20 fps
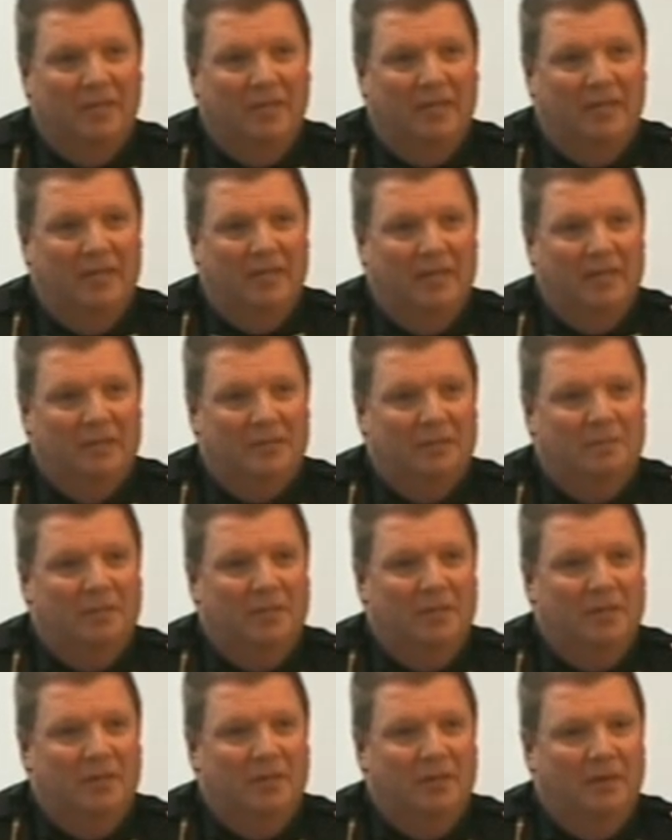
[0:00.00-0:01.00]
and it has to be
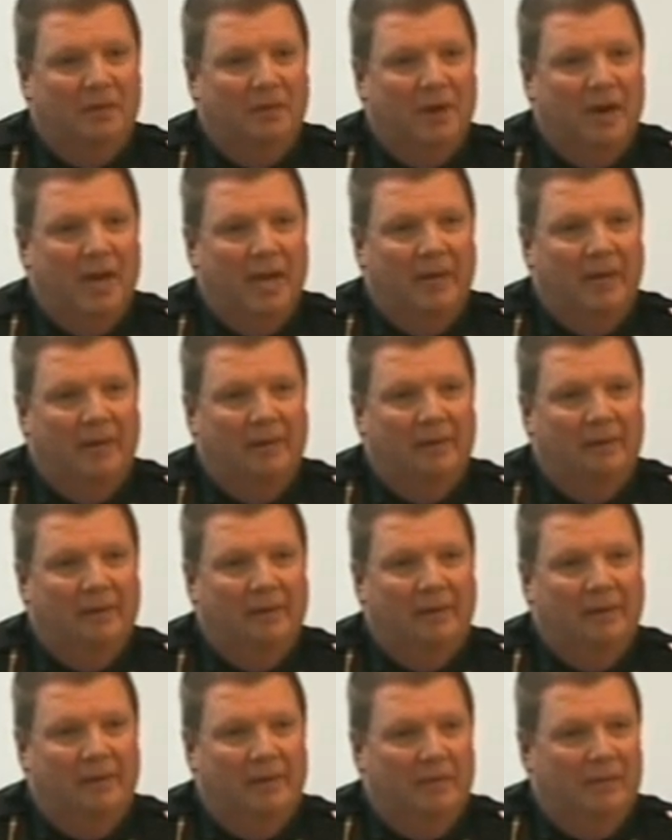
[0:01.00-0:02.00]
done in writing,
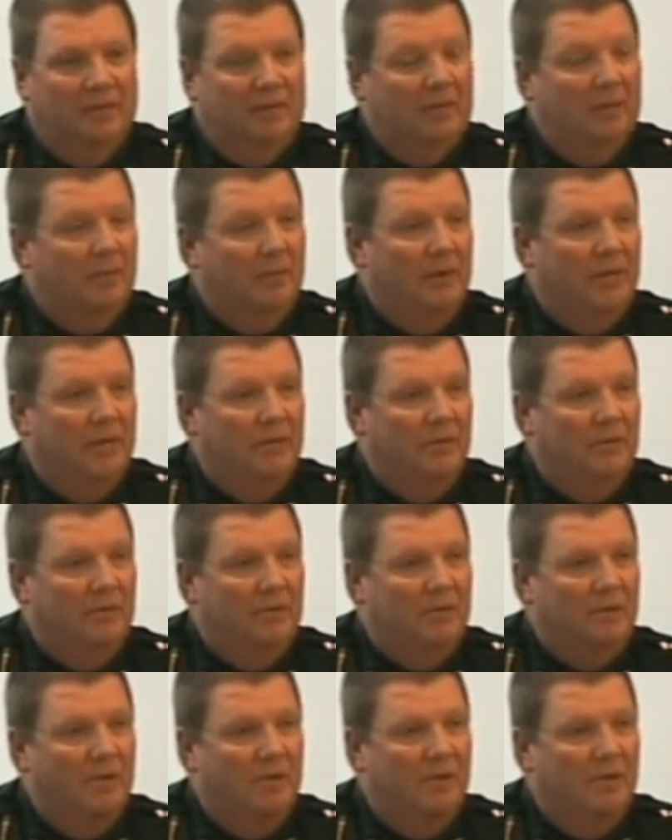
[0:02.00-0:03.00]
as I read in your
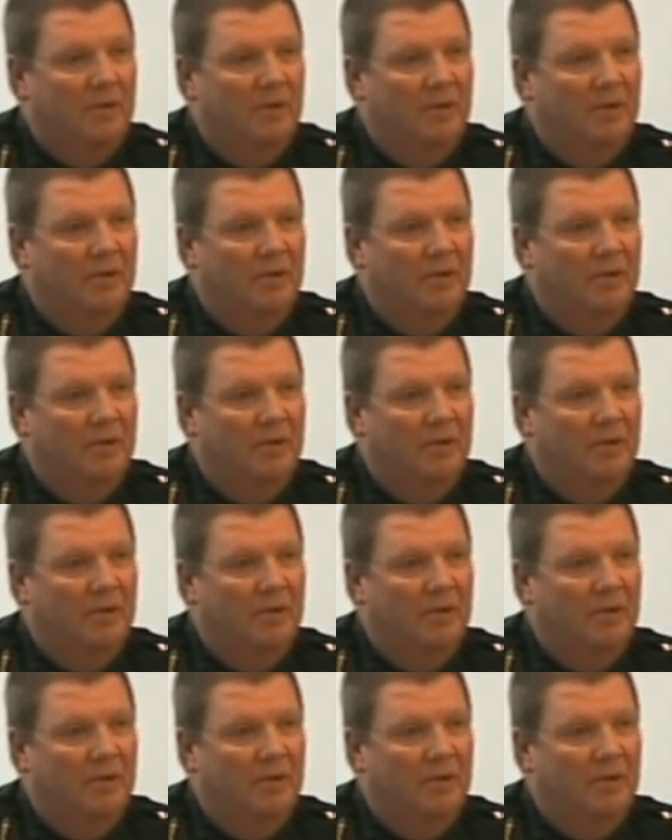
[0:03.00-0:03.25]
charter.